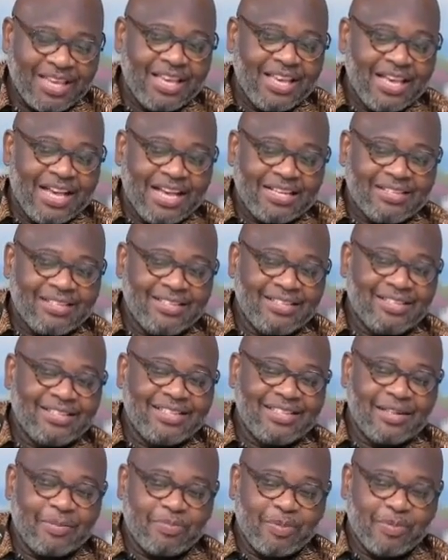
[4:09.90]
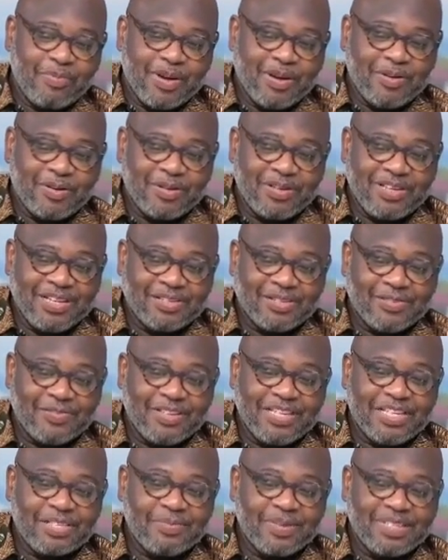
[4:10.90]
assist in the proper conduct of
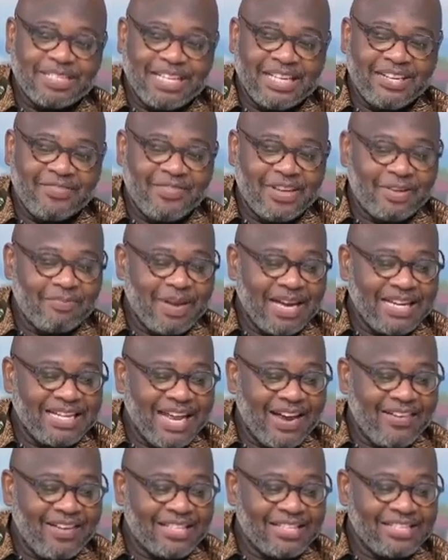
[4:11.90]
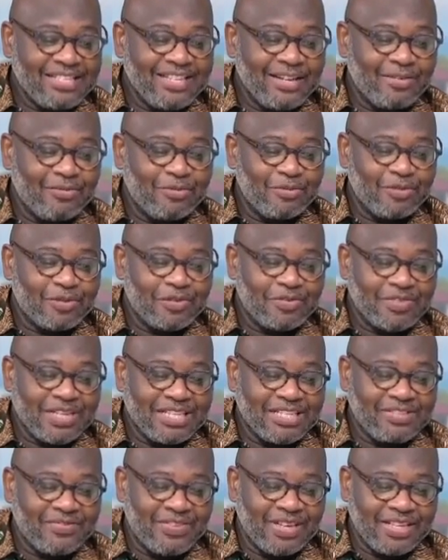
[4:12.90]
any special event by directing the routes of
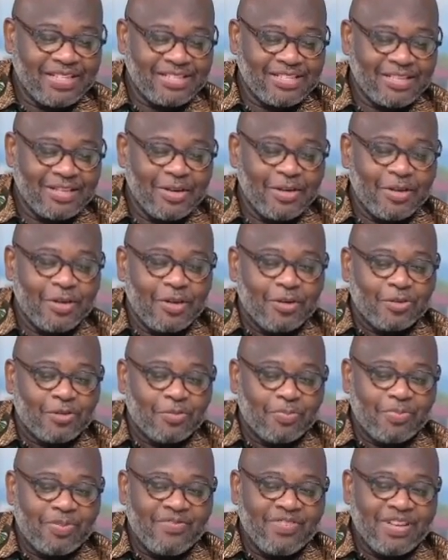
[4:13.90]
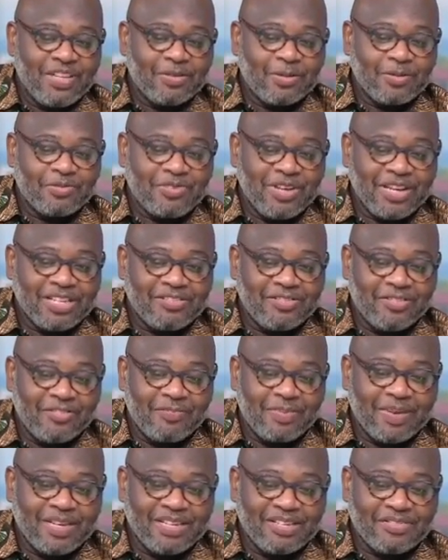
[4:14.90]
such events, to prevent obstruction
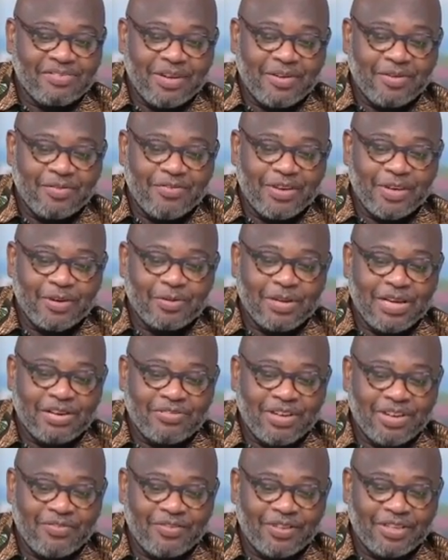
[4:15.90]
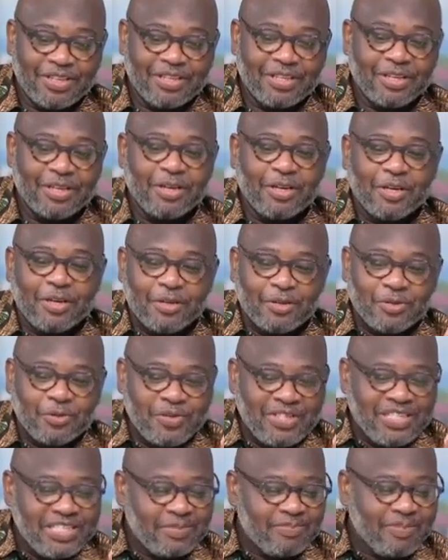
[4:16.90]
of pedestrian or vehicular traffic, to
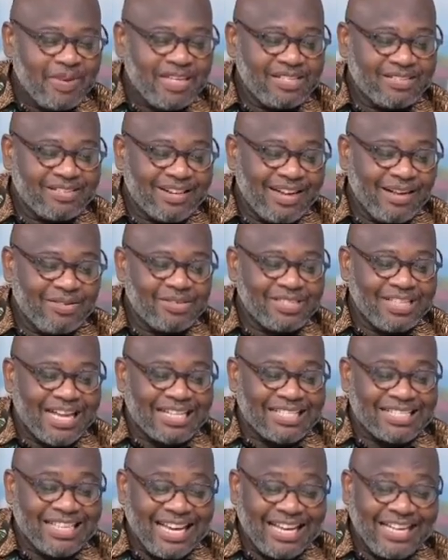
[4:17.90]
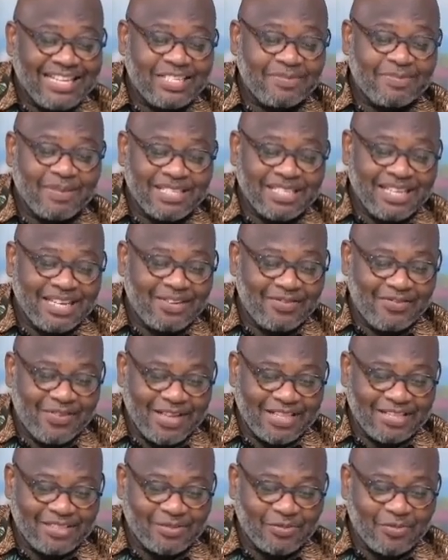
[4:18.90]
disperse crowds at any special
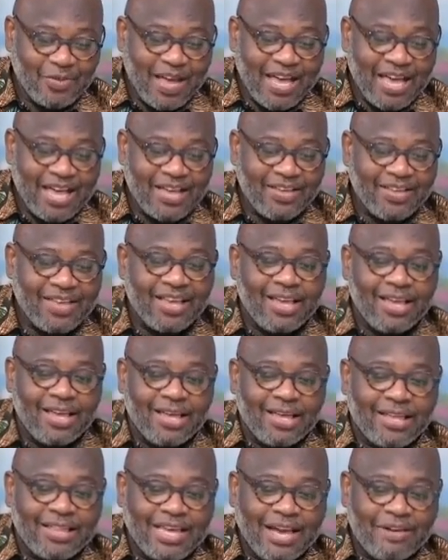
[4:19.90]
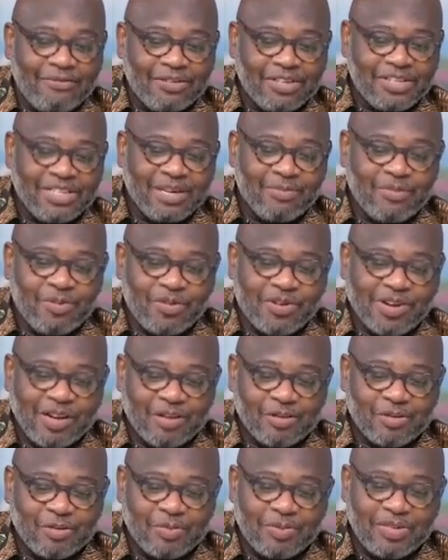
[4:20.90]
event where there are reasonable
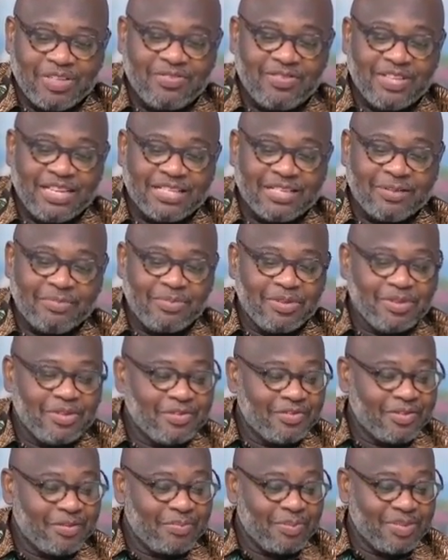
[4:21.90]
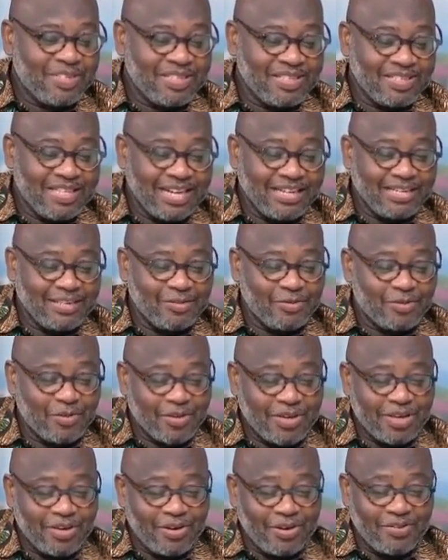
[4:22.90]
grounds to believe that a breach of the peace is likely to
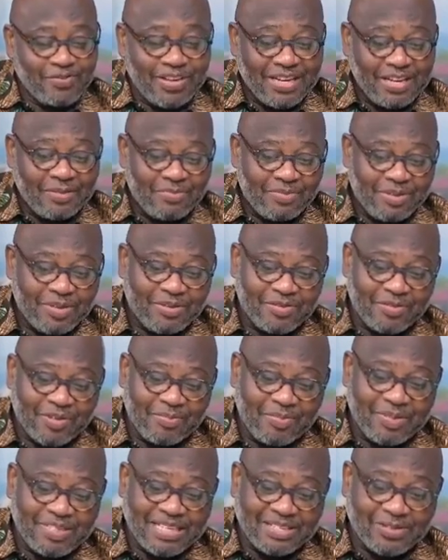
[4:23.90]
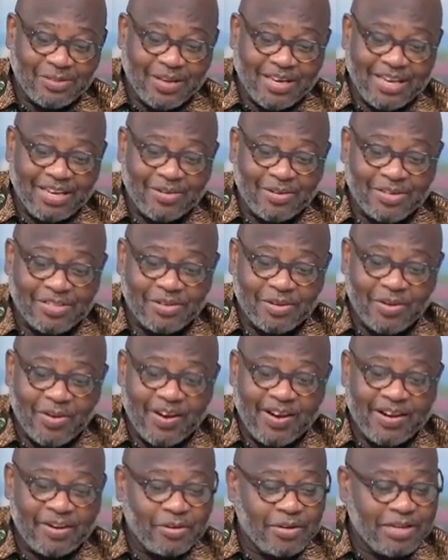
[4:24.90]
occur, or if any breach of the peace has occurred or is
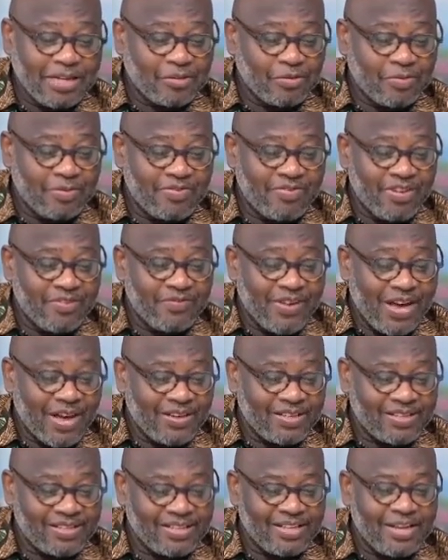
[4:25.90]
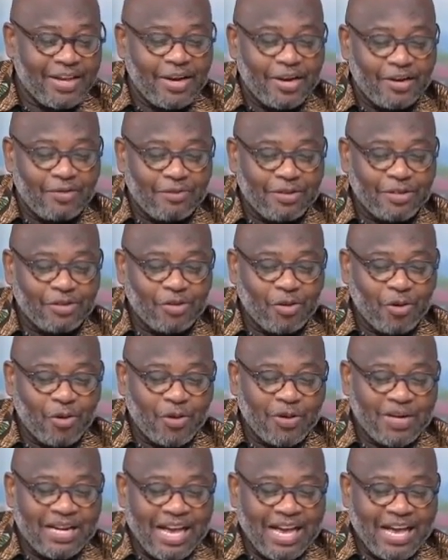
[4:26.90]
occurring, in order to prevent violence, restore
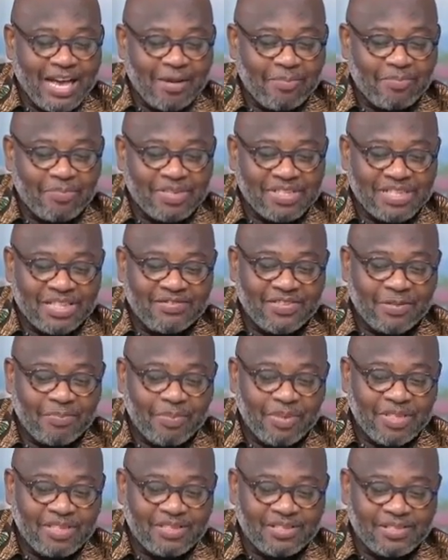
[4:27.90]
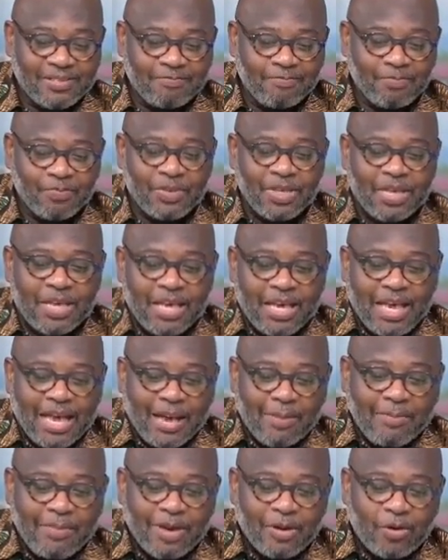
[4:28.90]
order, and preserve the peace,
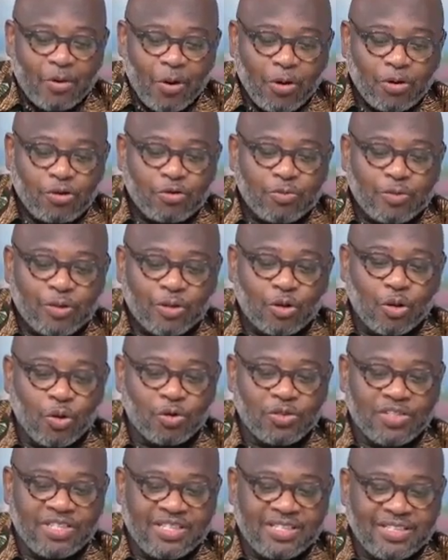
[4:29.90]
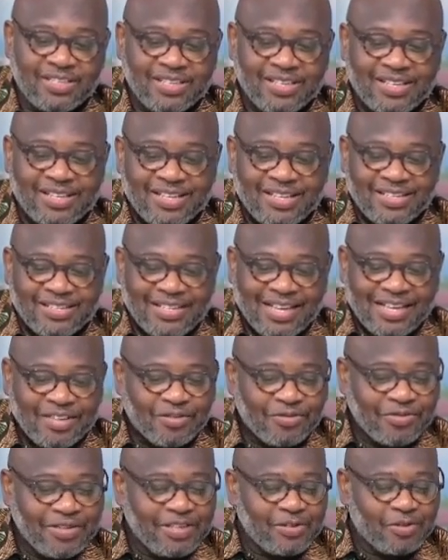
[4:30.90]
and may cause to be closed such
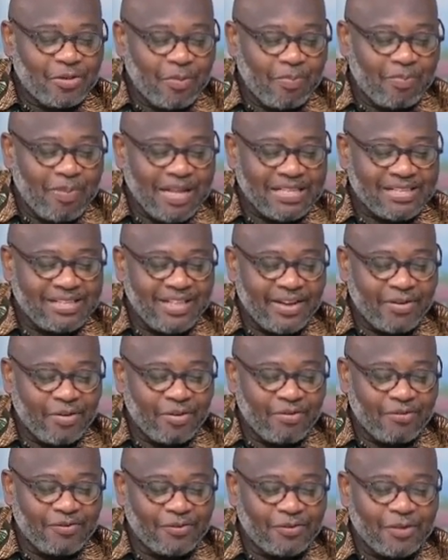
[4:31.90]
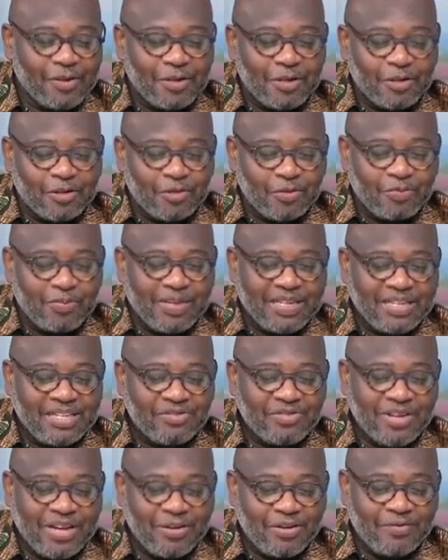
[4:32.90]
streets or parts thereof to
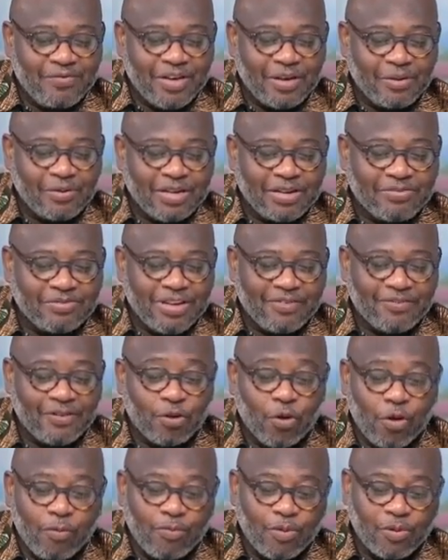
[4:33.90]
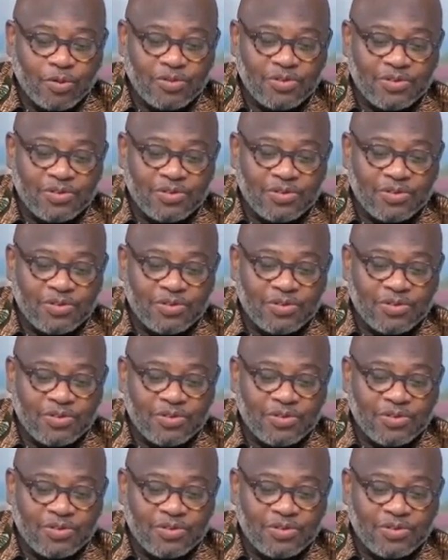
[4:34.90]
pedestrian or vehicular traffic or both,